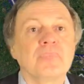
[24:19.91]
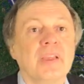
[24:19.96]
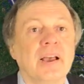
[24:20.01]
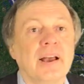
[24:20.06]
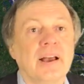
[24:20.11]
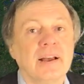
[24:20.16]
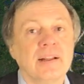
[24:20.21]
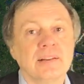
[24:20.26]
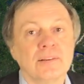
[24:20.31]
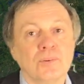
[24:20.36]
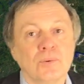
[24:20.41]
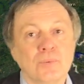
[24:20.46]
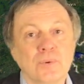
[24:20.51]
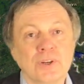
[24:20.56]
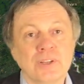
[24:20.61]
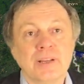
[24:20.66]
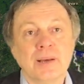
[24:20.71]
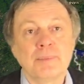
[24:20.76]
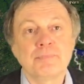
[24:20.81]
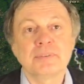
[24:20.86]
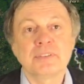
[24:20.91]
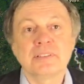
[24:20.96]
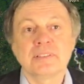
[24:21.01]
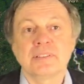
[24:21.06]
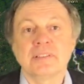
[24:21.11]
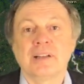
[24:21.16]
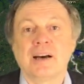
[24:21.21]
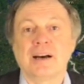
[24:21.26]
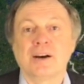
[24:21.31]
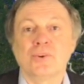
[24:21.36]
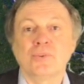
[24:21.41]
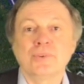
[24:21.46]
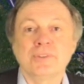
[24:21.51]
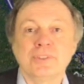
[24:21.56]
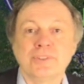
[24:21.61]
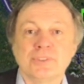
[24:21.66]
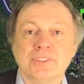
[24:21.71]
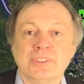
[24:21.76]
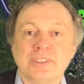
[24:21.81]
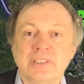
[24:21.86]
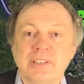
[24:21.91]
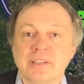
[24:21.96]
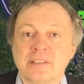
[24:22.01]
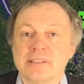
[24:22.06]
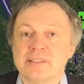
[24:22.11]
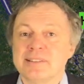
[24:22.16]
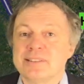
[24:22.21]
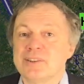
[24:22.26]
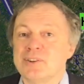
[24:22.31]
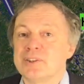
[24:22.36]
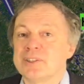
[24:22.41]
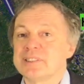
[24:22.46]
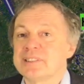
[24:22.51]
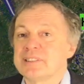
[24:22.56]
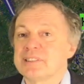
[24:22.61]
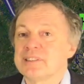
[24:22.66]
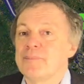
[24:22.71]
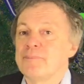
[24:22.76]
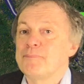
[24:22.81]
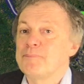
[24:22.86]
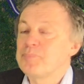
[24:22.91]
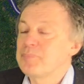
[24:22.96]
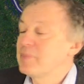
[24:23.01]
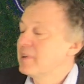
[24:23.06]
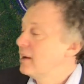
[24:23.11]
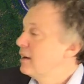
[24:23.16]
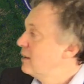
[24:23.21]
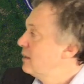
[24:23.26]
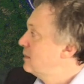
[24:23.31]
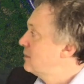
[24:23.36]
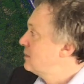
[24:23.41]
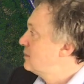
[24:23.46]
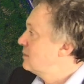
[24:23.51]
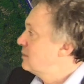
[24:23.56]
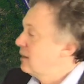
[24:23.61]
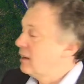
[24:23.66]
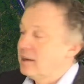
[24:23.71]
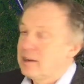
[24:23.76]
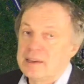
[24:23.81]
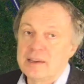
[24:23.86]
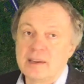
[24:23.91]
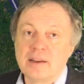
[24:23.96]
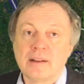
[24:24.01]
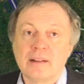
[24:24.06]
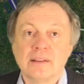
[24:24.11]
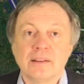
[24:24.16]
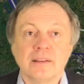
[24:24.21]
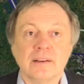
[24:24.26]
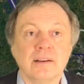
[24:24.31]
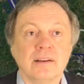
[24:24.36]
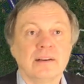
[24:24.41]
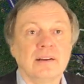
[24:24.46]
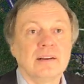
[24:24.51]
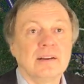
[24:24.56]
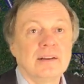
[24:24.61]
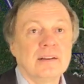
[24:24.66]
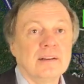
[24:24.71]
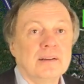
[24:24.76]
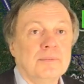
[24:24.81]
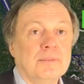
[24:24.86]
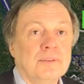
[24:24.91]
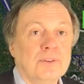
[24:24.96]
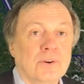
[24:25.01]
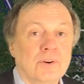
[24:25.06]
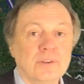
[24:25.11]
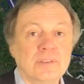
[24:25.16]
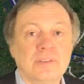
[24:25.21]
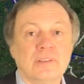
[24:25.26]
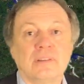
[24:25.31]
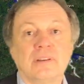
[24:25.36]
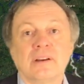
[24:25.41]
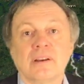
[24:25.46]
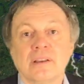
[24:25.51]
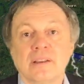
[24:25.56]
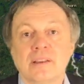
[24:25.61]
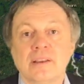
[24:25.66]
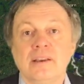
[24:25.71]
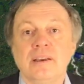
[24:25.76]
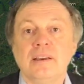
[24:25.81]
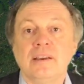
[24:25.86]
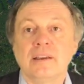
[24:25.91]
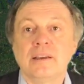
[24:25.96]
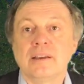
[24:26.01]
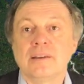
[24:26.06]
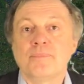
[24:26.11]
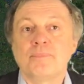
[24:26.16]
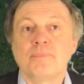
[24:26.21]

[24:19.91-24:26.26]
And what happens now, you see in the north, there is the North Sea.